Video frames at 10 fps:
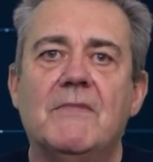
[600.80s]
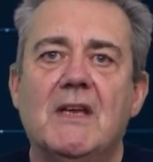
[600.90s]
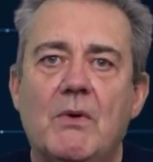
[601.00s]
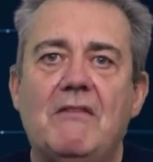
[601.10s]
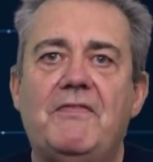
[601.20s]

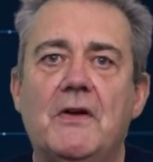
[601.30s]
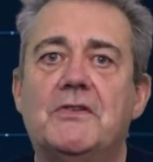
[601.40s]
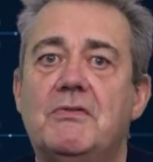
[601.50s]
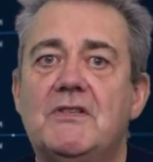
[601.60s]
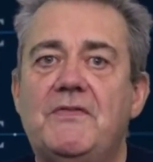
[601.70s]
When
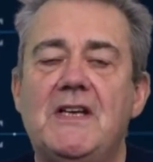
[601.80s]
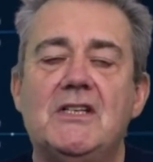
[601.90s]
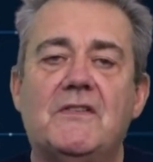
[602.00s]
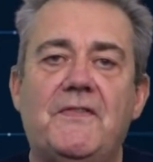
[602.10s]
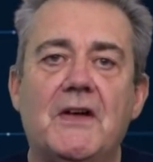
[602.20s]
filter is
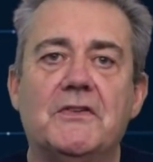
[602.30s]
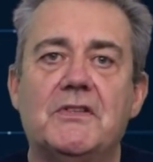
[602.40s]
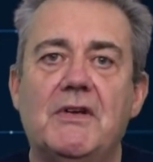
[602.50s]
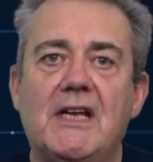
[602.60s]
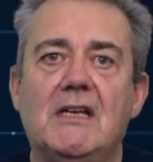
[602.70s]
finished
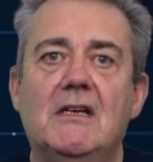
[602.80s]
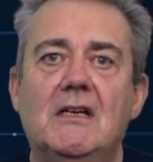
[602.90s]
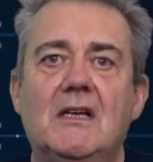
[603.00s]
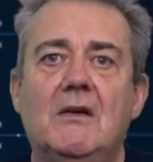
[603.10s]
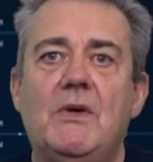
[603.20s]
filtering,
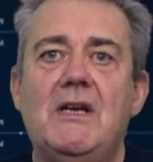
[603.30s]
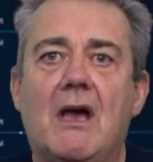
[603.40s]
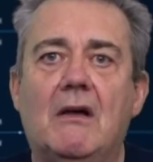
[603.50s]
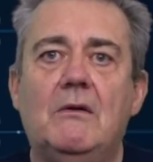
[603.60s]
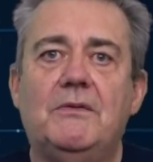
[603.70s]
we
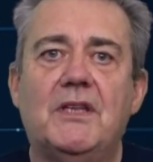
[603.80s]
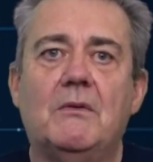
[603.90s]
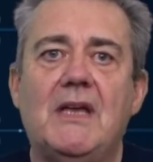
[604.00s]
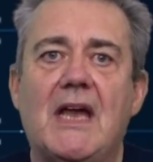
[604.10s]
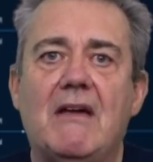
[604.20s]
know that
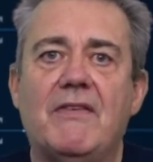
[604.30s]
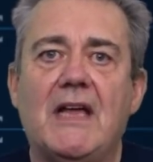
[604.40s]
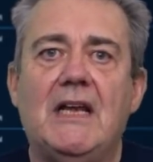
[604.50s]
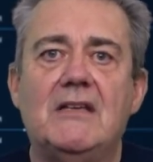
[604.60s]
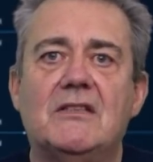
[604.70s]
we have
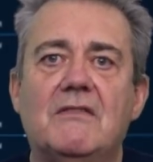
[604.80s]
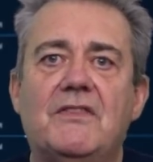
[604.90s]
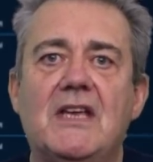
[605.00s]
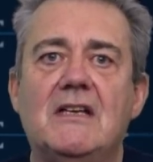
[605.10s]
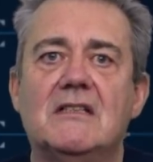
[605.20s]
a list of
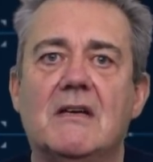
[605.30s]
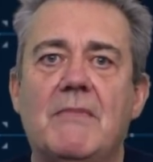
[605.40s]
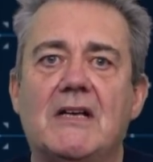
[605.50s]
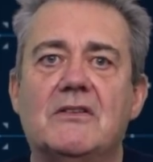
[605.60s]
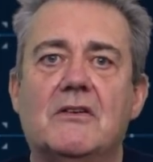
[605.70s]
things that
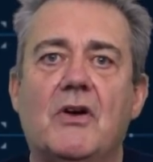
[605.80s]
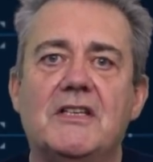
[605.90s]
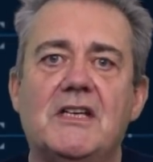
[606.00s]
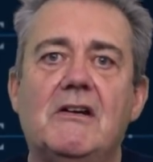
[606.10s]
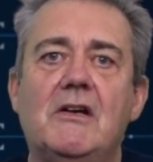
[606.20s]
match the
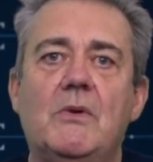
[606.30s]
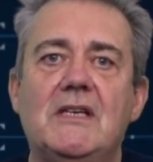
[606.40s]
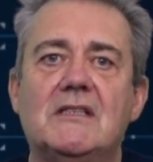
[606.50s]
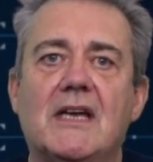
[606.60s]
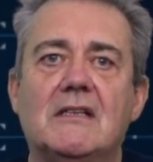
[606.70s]
criteria we
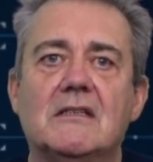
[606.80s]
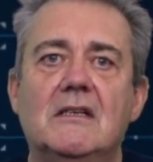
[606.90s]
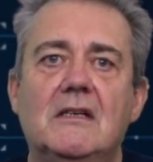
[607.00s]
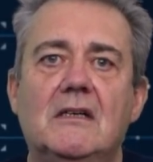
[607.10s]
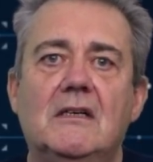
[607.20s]
set.
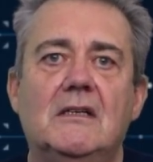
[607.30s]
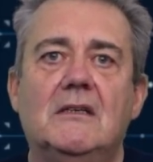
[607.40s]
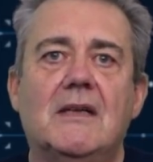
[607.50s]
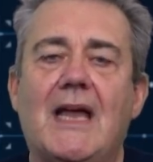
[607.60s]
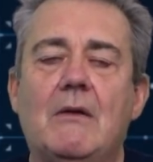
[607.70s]

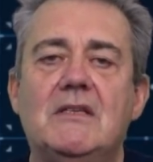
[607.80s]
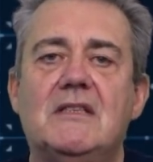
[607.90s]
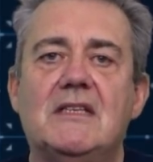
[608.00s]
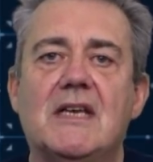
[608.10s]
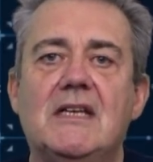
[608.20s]
How is
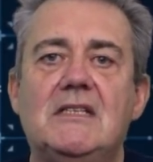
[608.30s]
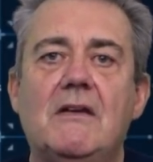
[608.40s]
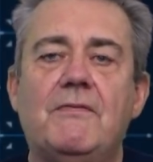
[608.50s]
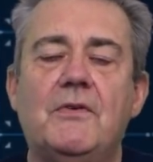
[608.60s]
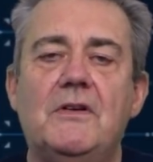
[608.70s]
this any
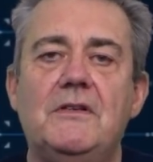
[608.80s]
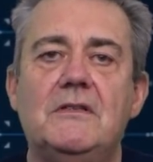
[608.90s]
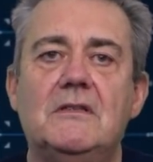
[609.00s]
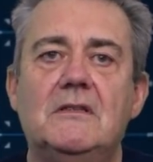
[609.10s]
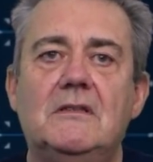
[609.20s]
different?
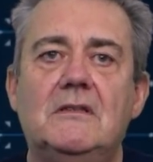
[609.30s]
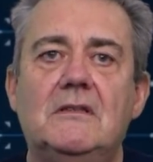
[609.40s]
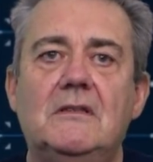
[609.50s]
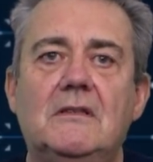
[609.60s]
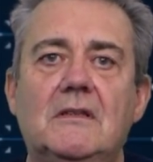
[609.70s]

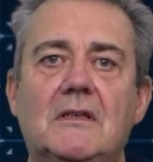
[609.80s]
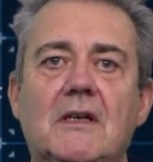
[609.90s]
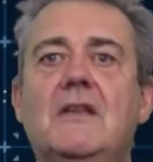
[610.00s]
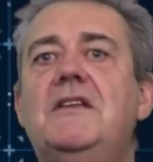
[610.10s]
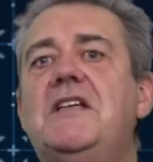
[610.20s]

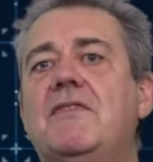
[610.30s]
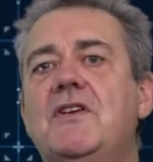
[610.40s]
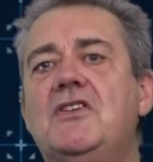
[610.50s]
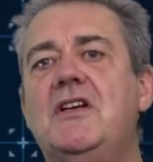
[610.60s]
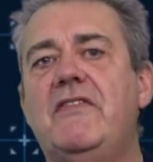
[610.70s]
The
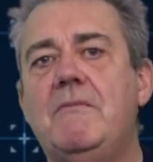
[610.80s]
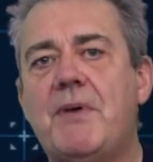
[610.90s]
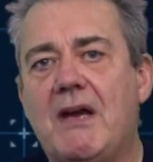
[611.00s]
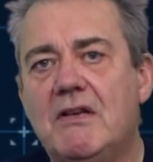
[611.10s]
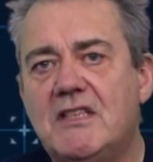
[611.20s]
definition of
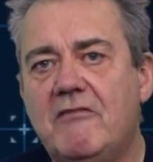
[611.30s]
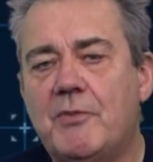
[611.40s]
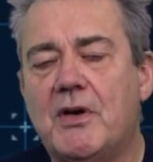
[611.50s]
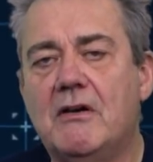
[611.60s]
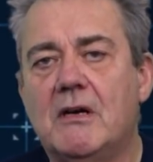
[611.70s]
imperative
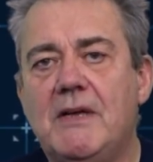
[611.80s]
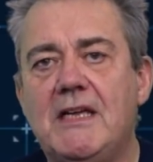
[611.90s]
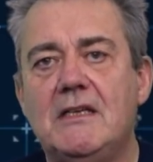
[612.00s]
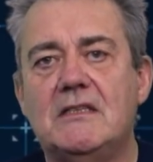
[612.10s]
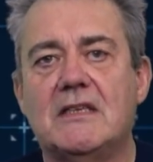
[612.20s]

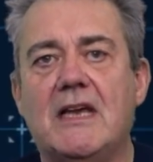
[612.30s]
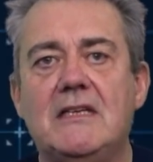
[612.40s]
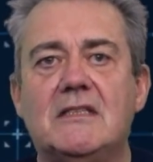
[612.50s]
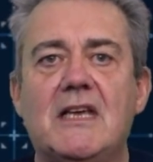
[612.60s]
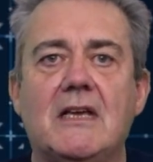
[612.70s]
programming
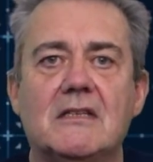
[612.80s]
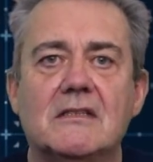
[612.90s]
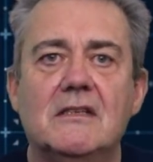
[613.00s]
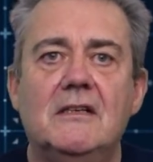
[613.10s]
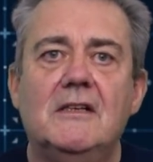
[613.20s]
says
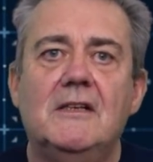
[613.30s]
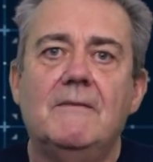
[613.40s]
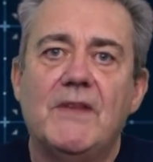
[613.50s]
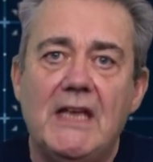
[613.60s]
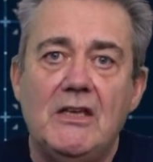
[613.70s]
this.
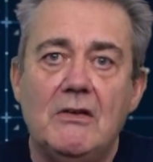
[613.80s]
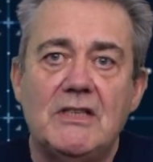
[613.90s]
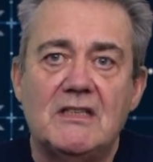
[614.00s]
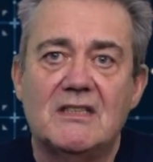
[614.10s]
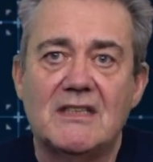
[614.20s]
It
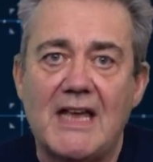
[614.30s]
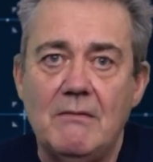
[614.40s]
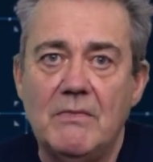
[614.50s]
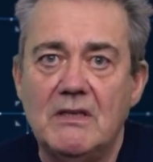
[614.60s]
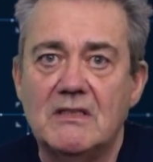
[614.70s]
uses
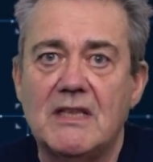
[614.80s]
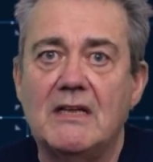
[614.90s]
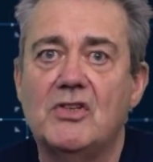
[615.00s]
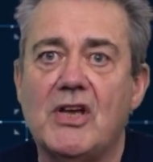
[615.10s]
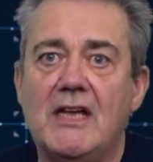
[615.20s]
statements
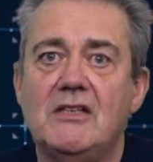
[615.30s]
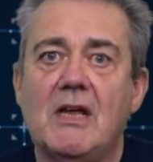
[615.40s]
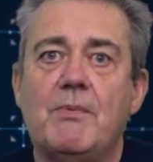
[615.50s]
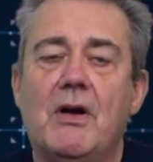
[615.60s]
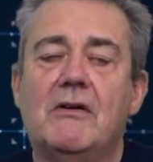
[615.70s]
that change a
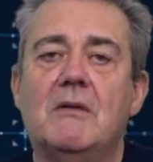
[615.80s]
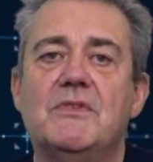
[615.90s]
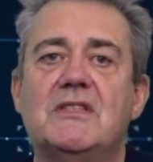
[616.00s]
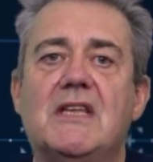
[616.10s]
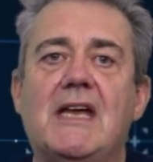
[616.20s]
program's
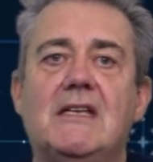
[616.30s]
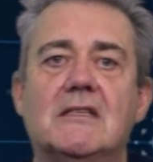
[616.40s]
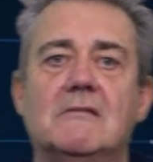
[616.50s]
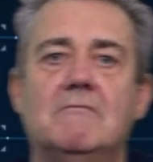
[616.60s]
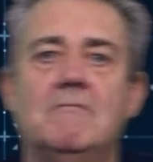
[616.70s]
state.